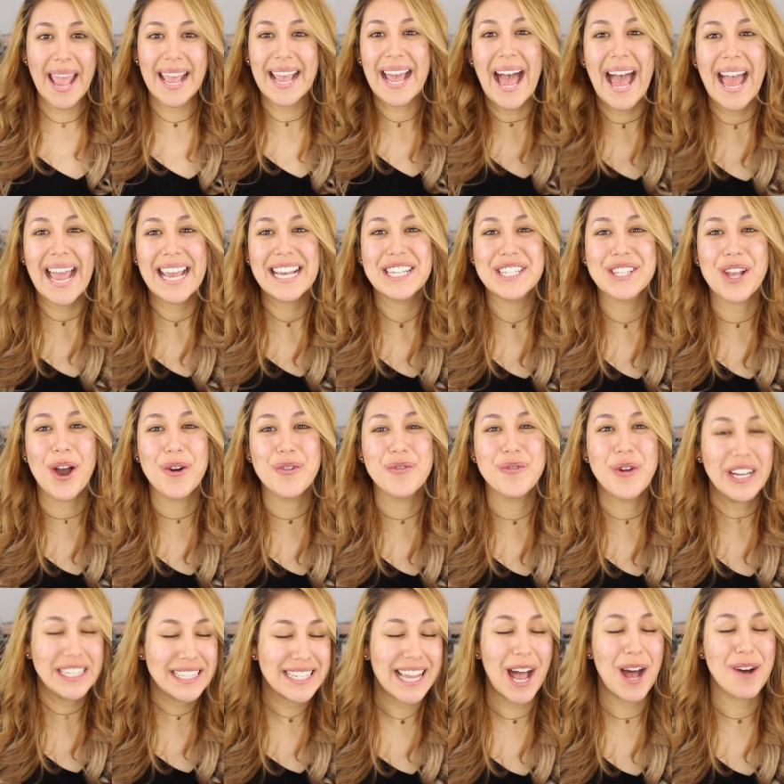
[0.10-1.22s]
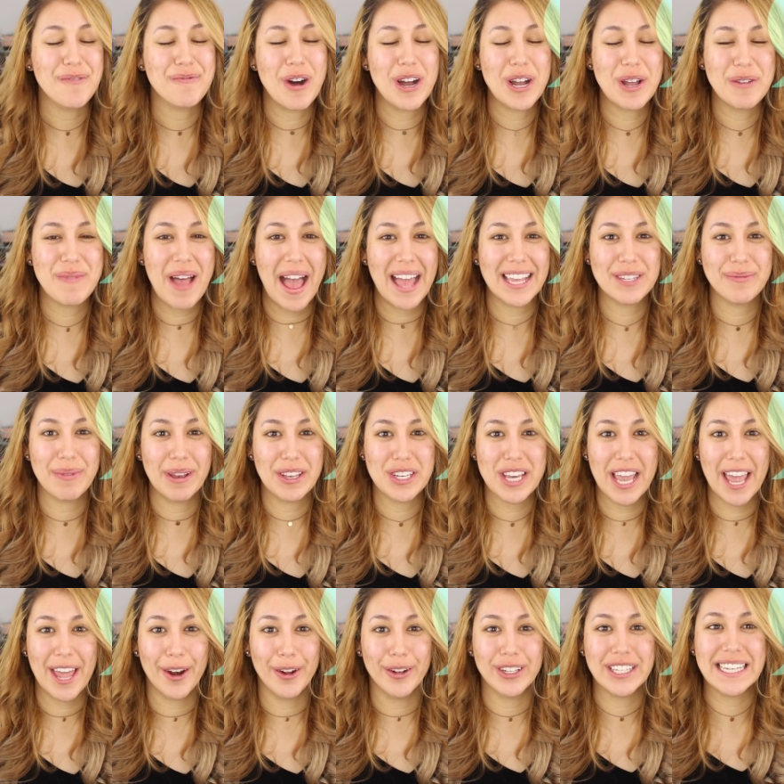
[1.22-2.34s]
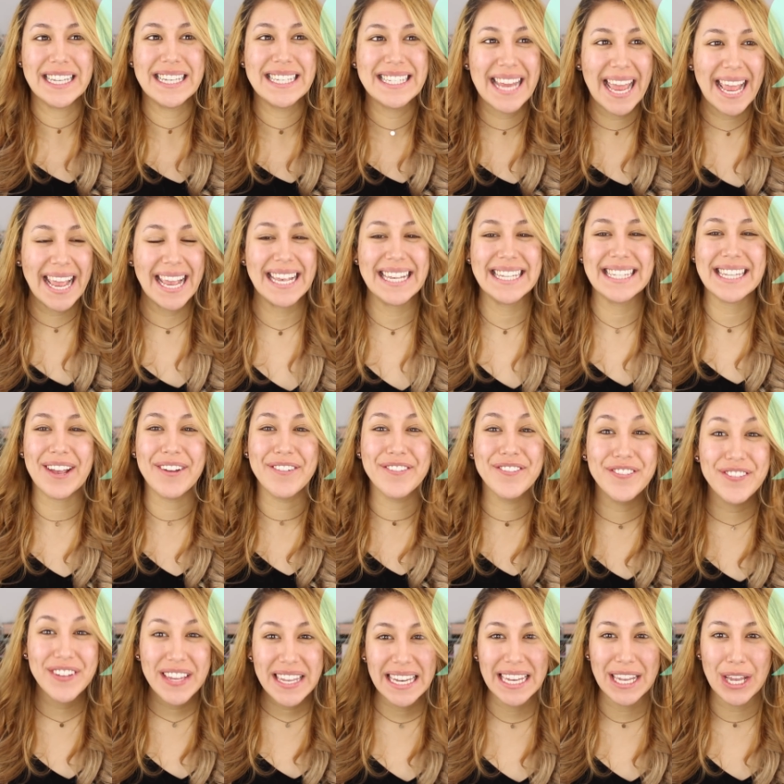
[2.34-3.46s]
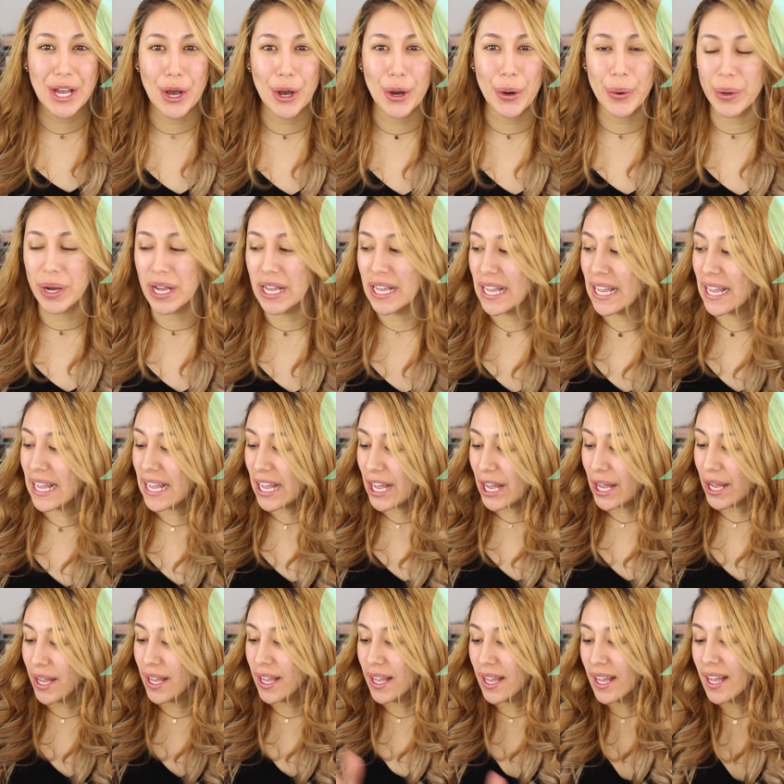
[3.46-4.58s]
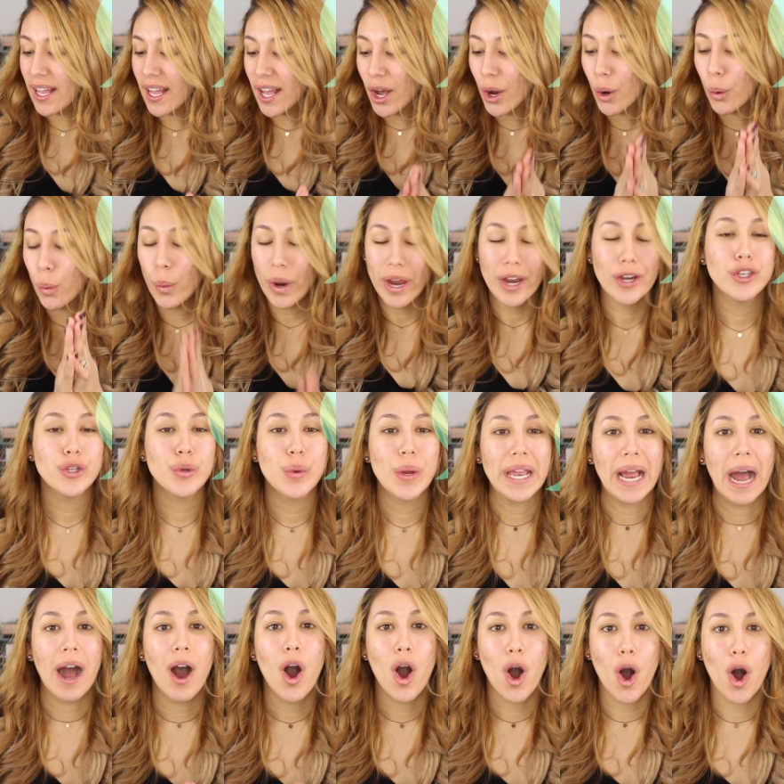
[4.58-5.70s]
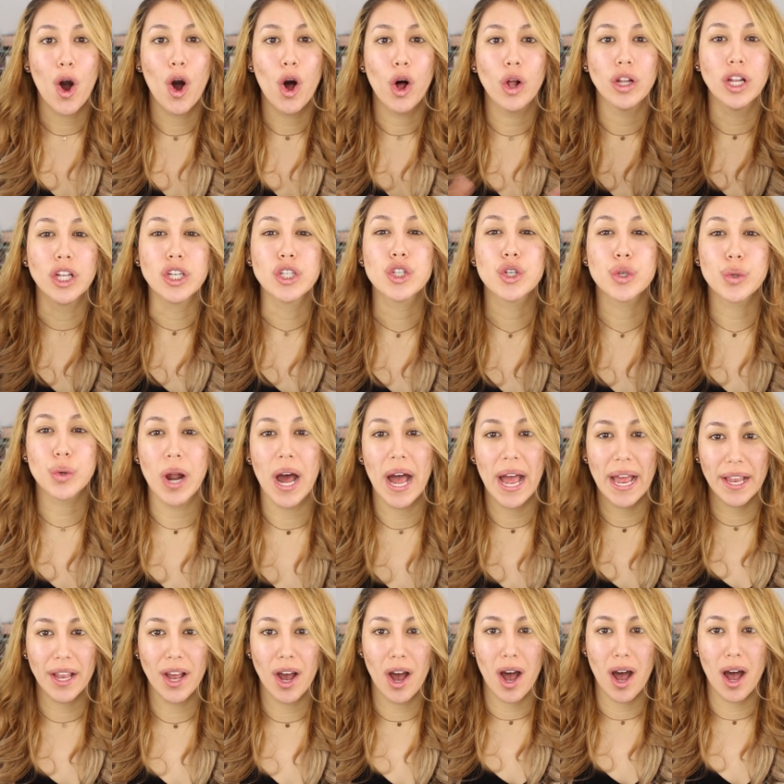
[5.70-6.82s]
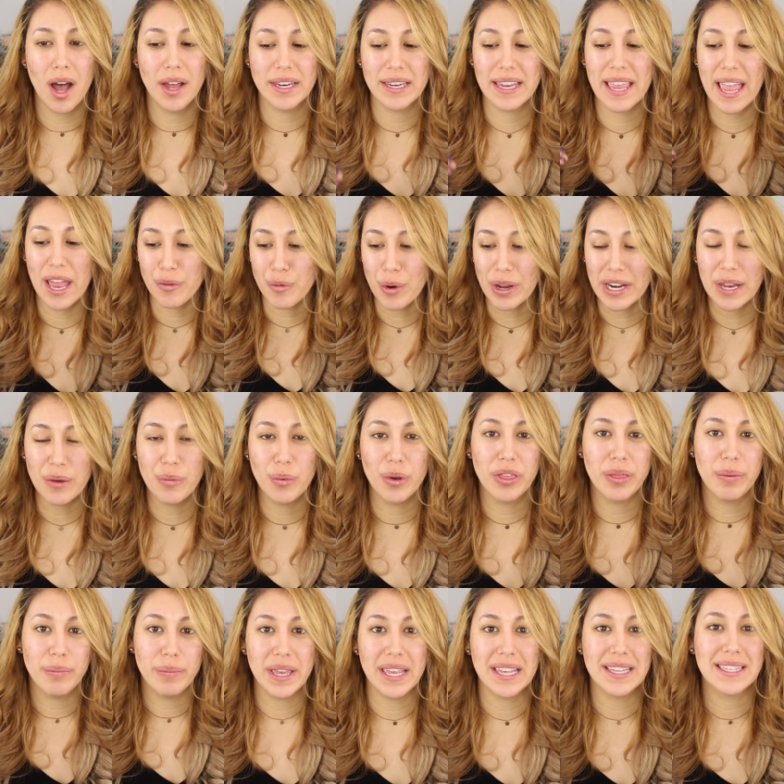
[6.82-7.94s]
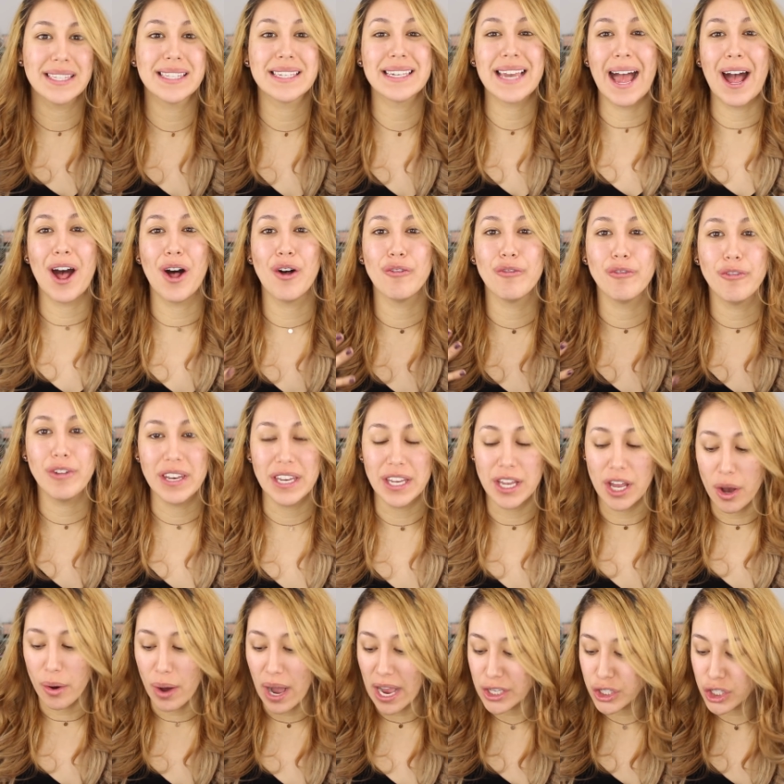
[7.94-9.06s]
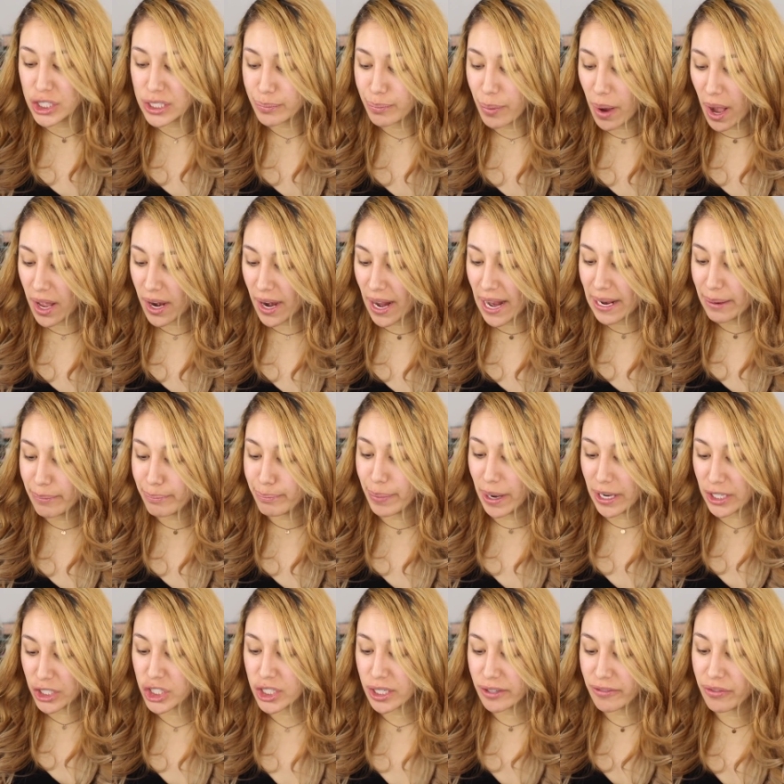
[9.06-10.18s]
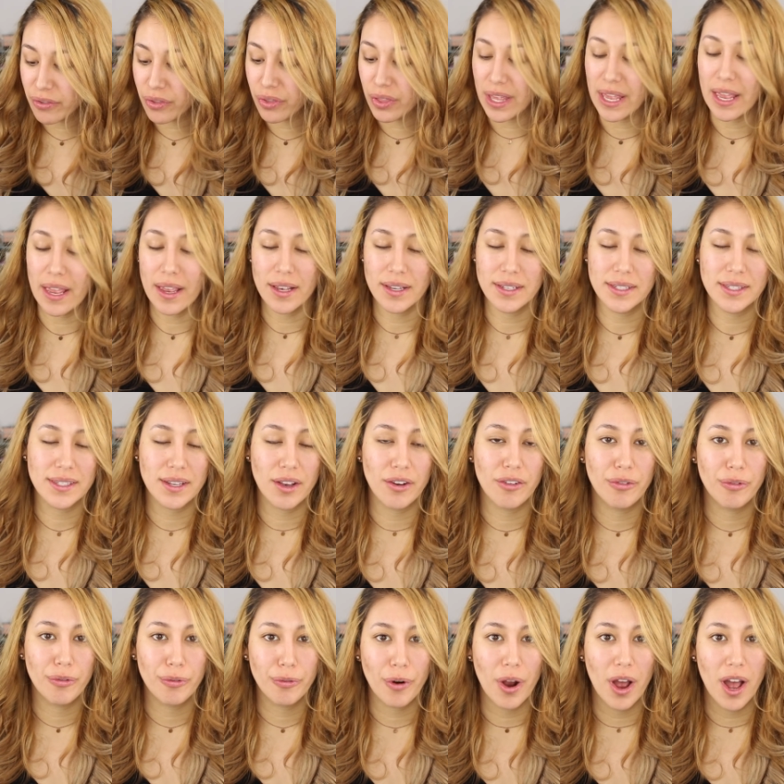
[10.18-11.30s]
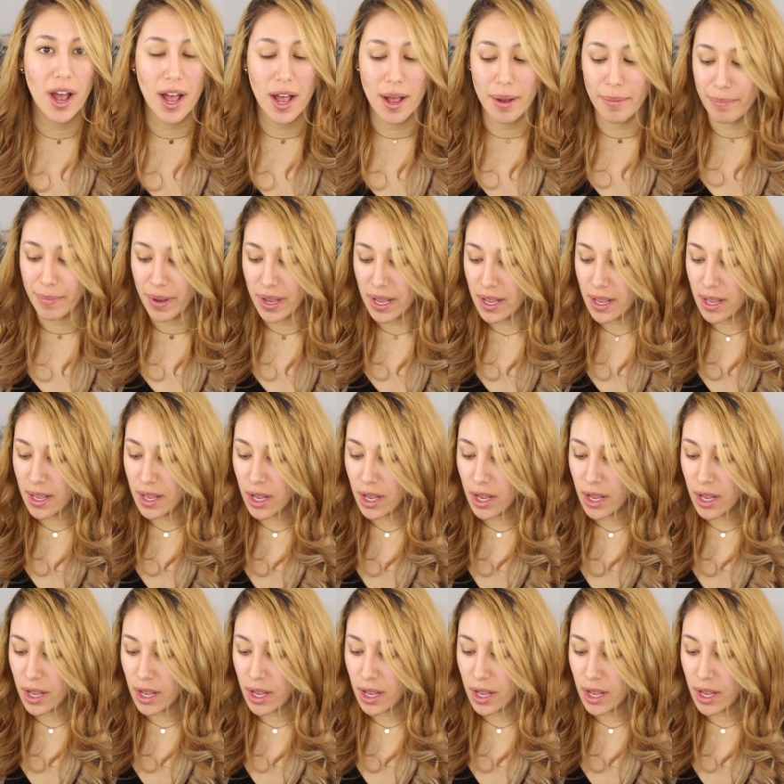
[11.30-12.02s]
Hey guys, what's up? Welcome back to my channel. Today's video, we're doing a haul try on, get ready with me style video. I just bought a bunch of things from